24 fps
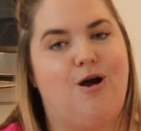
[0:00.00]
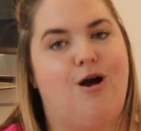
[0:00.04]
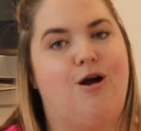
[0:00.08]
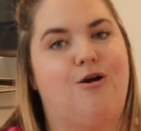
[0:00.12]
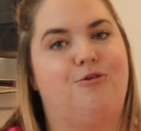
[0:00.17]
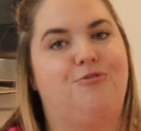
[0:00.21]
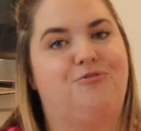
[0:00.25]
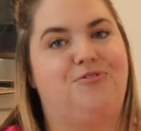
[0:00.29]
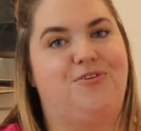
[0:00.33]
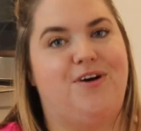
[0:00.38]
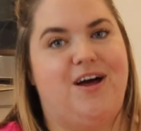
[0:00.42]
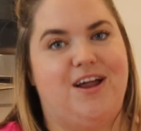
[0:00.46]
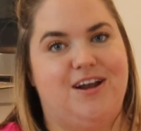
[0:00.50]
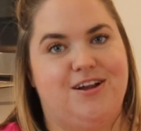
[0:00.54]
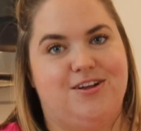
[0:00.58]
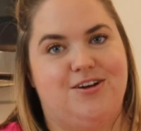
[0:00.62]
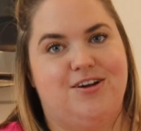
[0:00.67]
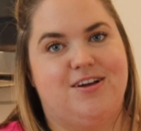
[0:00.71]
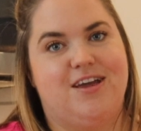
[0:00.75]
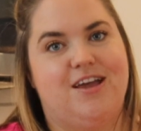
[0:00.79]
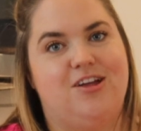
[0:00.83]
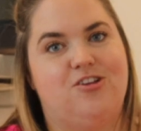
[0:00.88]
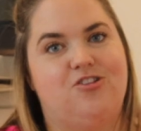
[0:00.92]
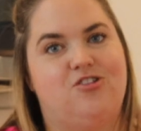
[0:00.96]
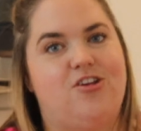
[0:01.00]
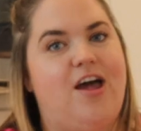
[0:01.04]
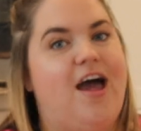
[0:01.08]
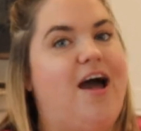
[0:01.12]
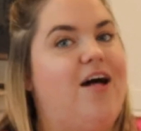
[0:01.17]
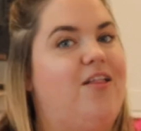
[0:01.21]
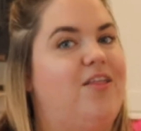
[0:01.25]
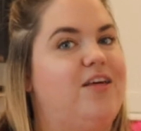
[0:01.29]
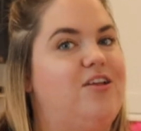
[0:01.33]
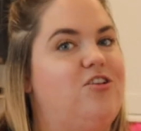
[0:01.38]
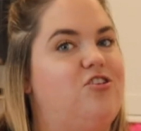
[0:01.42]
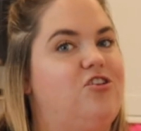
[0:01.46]
are fun cooking
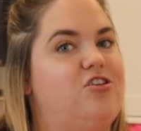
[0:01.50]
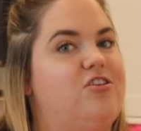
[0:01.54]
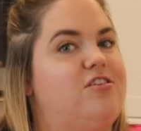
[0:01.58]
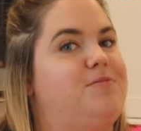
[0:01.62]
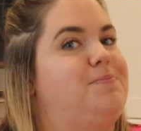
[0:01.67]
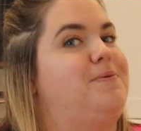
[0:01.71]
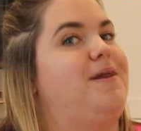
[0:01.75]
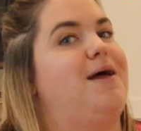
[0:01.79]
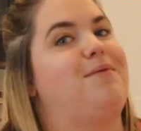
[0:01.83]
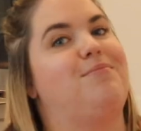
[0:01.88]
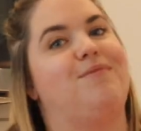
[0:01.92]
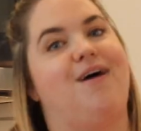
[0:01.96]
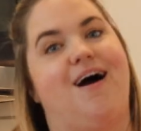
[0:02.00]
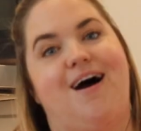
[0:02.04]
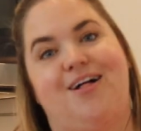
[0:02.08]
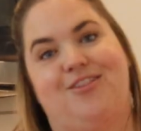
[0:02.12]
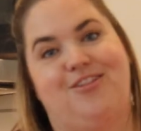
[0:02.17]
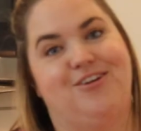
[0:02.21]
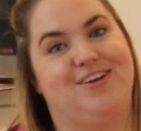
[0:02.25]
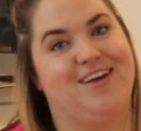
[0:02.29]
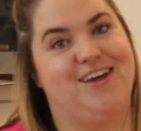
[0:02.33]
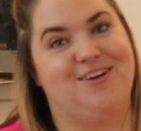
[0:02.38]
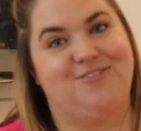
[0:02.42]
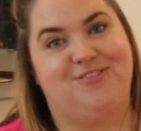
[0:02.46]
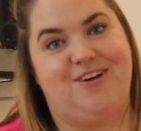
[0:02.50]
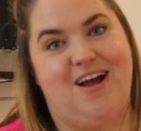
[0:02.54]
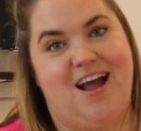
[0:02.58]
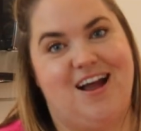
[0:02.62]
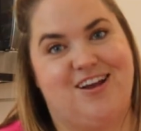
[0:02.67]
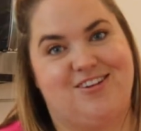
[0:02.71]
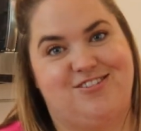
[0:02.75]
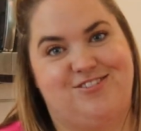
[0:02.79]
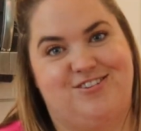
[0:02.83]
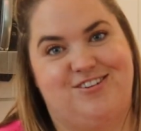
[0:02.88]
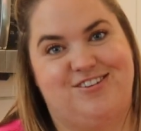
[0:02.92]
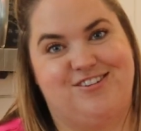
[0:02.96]
challenges, but I'm not looking for
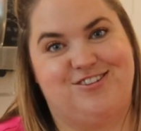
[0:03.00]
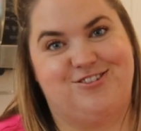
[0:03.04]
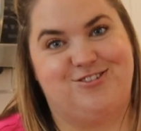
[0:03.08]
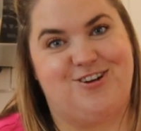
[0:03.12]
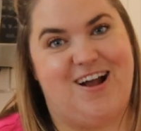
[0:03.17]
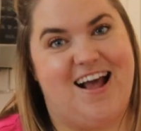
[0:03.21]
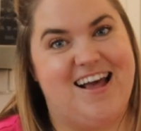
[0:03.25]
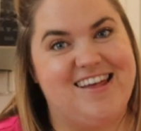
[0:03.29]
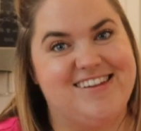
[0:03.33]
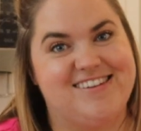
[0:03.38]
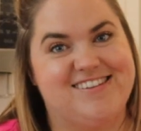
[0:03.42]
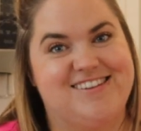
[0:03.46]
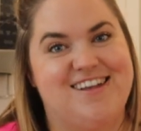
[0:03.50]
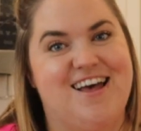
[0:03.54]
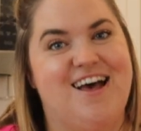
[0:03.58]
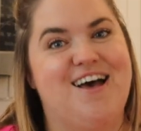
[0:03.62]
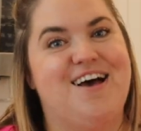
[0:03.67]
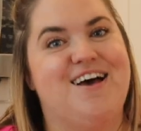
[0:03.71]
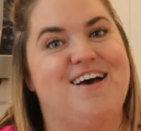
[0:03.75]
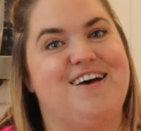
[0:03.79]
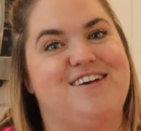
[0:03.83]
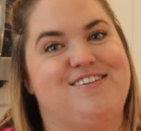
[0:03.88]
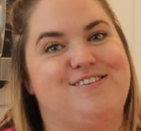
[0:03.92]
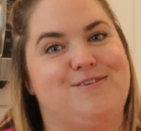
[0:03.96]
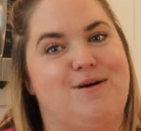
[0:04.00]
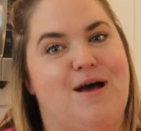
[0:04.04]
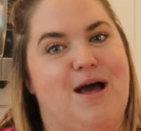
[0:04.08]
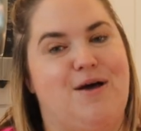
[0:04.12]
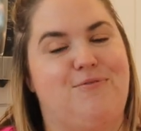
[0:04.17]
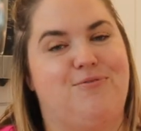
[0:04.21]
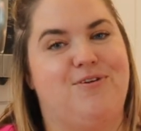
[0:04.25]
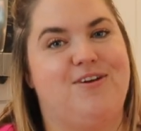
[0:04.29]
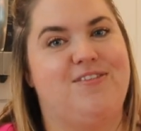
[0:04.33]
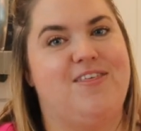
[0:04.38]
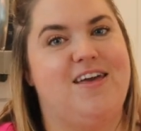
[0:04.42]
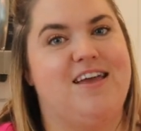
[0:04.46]
extra stress. So
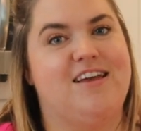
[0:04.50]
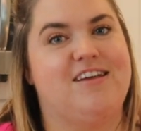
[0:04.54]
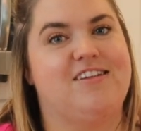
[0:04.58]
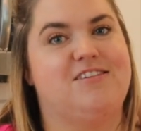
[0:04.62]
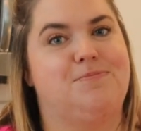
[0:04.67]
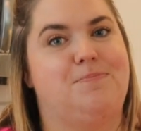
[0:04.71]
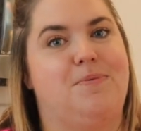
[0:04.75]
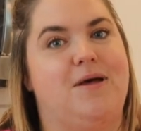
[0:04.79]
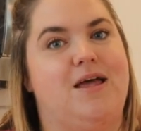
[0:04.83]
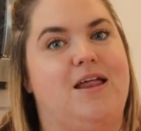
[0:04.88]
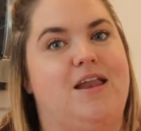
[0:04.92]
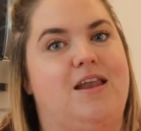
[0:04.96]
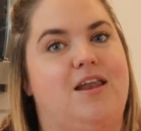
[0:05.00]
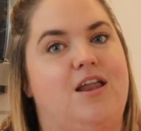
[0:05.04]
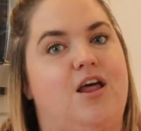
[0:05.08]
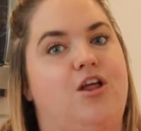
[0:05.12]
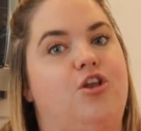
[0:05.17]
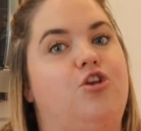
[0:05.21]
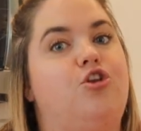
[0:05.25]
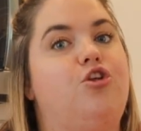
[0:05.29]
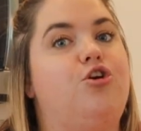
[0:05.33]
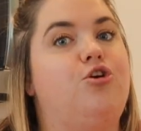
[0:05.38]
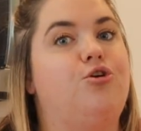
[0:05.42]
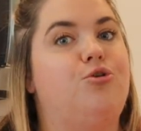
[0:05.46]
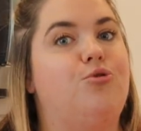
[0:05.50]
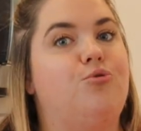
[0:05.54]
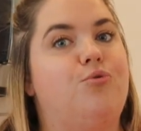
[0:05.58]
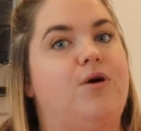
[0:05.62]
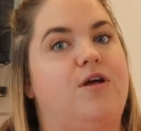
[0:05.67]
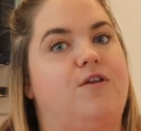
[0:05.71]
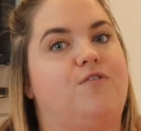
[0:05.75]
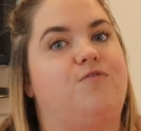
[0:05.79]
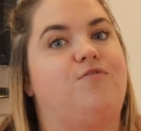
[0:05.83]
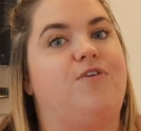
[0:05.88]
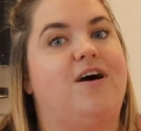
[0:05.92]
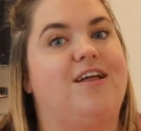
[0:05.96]
everything has been new
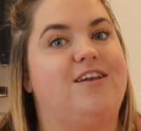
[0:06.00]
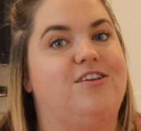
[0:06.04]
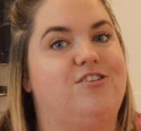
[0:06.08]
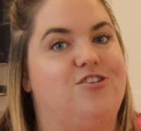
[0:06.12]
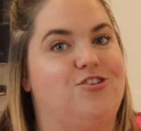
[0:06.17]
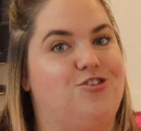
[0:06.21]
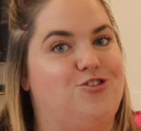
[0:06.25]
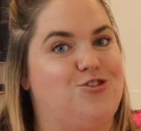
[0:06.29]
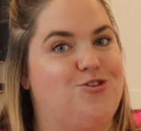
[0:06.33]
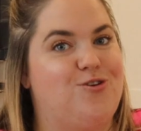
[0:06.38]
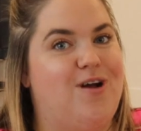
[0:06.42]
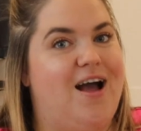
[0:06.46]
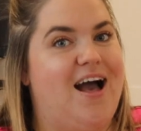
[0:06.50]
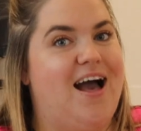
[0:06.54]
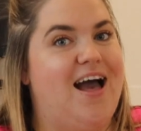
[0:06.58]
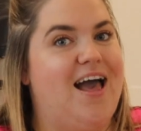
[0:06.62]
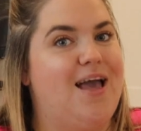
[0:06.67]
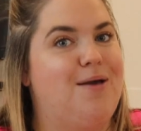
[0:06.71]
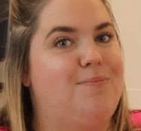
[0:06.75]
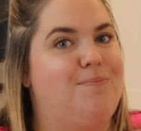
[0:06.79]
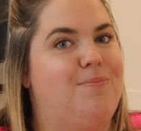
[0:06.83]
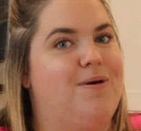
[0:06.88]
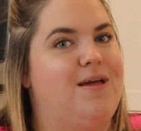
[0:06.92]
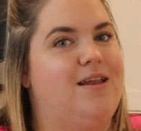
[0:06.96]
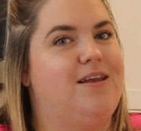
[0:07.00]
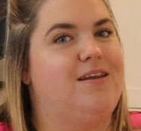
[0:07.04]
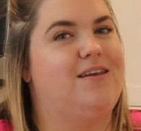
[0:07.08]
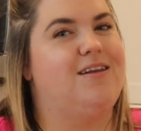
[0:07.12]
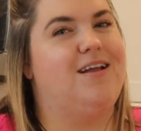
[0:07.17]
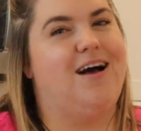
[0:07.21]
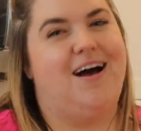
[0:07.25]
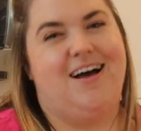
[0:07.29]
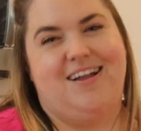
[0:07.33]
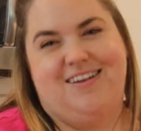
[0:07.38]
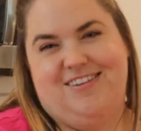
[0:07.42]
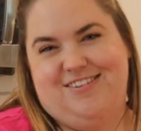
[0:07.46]
and fun to try, but
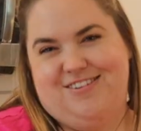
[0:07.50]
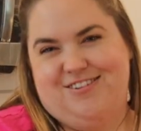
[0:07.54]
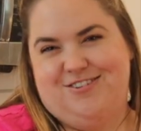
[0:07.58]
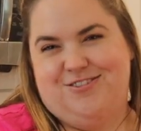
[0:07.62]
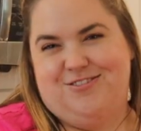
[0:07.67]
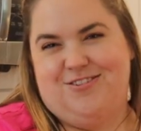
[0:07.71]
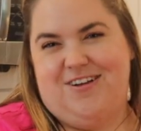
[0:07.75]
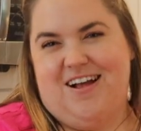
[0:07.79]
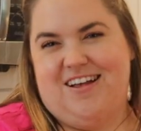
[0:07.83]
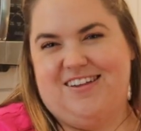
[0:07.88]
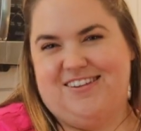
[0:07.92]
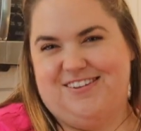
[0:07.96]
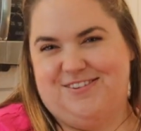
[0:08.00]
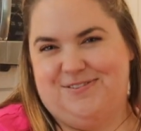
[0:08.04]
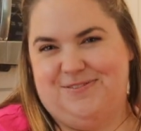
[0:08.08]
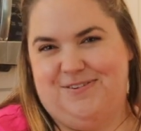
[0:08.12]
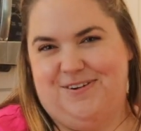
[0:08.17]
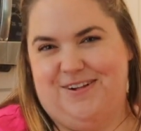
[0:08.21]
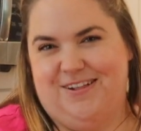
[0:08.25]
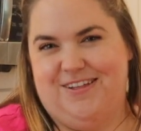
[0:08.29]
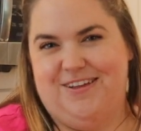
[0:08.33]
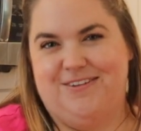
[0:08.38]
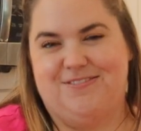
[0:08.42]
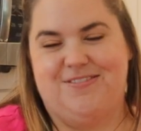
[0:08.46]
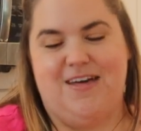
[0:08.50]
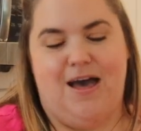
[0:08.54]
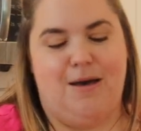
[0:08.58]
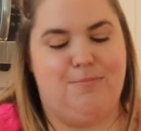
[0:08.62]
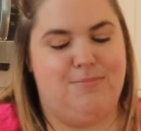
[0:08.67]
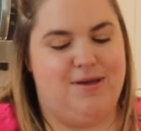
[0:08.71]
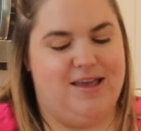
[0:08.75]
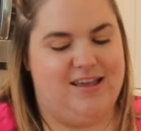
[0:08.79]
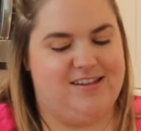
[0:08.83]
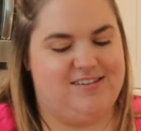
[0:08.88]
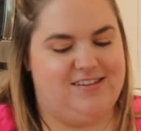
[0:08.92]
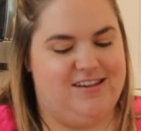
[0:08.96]
not stressful, if
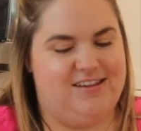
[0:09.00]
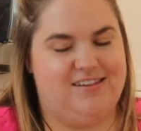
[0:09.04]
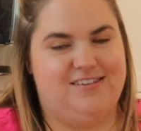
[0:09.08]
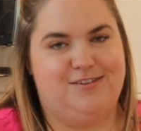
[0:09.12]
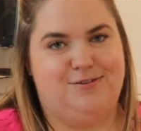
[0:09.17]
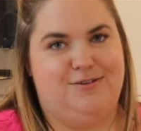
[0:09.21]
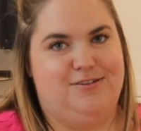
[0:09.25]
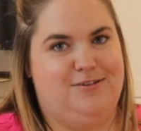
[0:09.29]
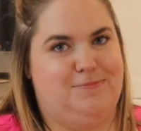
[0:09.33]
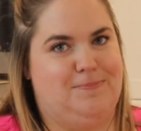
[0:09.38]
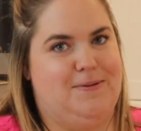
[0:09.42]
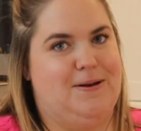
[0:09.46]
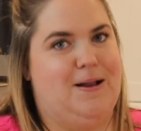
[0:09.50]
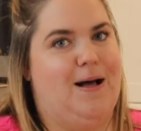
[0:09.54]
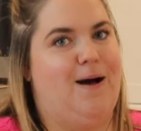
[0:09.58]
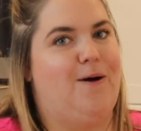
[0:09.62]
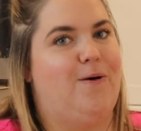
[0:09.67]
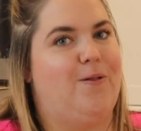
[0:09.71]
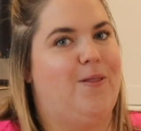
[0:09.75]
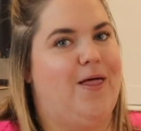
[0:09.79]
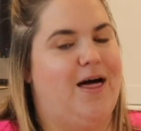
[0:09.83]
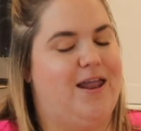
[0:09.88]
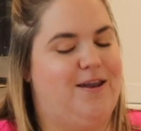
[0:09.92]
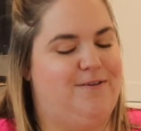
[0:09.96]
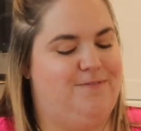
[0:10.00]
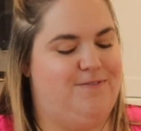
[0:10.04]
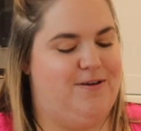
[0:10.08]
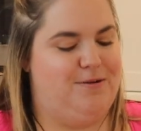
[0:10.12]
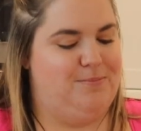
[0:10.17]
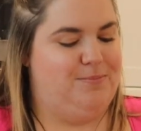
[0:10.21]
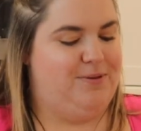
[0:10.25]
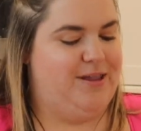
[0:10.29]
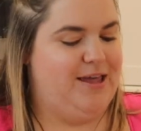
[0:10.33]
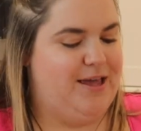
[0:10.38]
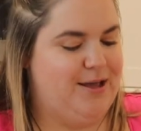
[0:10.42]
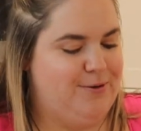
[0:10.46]
that makes sense. So it's been a whole lot of
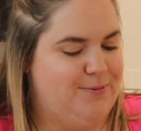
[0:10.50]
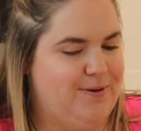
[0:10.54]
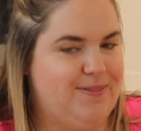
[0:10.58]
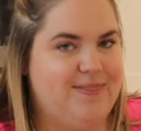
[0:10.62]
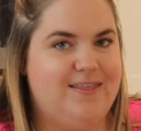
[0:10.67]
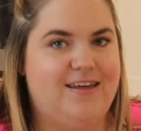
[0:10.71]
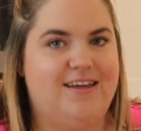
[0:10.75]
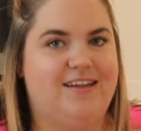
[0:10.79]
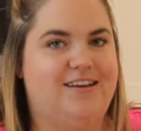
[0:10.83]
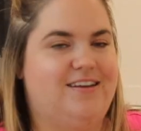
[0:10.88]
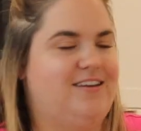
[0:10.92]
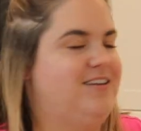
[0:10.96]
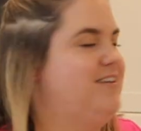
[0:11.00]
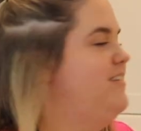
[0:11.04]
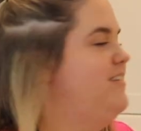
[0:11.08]
fun playing with it.